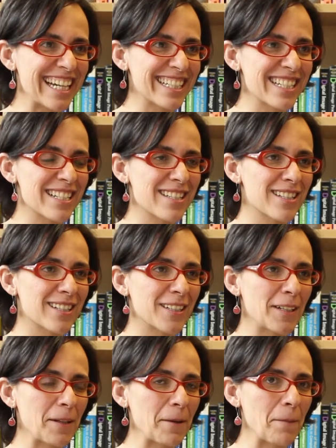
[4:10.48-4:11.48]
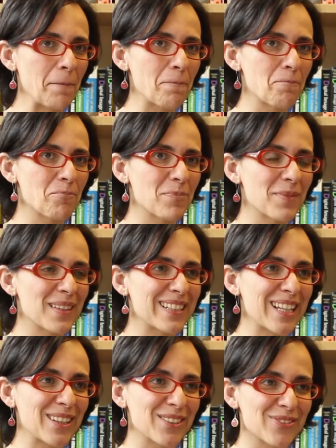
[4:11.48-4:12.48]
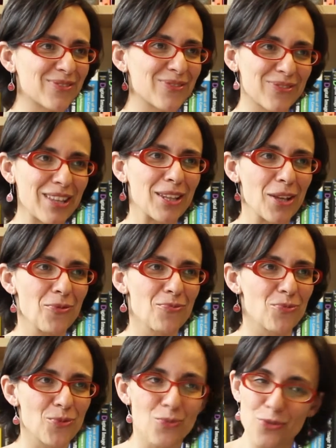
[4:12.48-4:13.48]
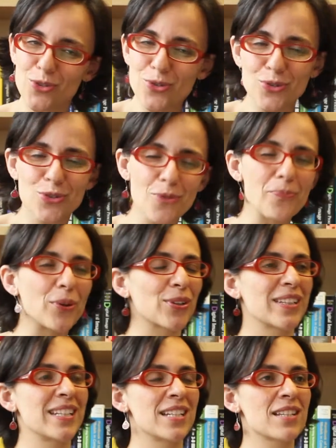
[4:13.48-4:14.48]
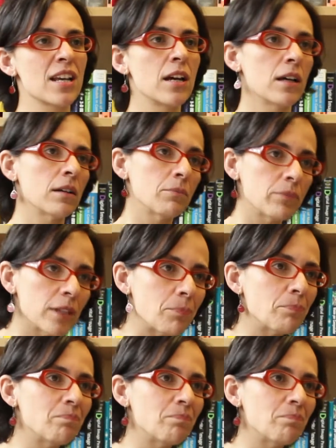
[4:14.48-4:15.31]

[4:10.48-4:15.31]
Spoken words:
is that they should support this. The